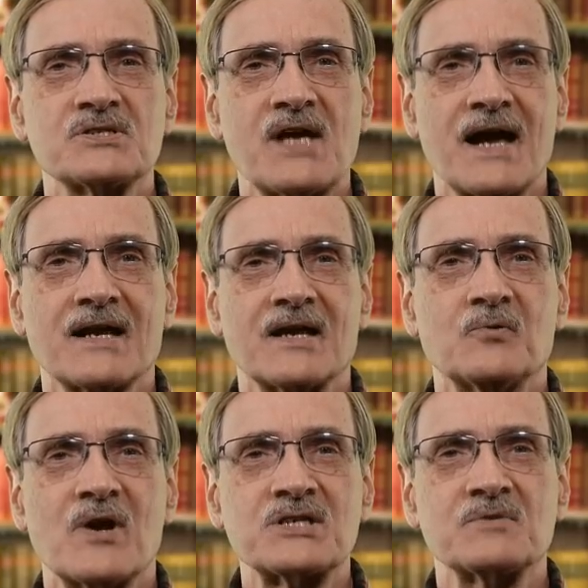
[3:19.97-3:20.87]
cycle
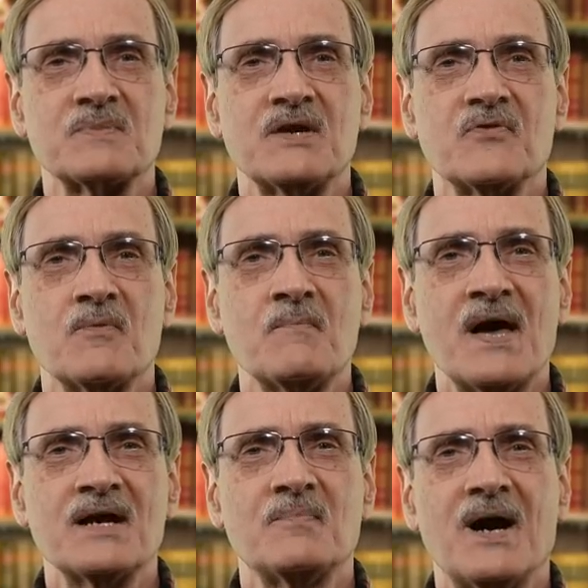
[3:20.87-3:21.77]
and recipe for
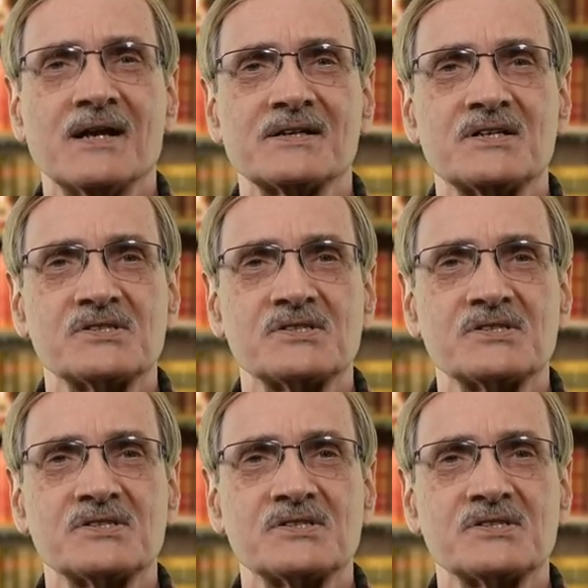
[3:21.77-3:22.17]
metabolic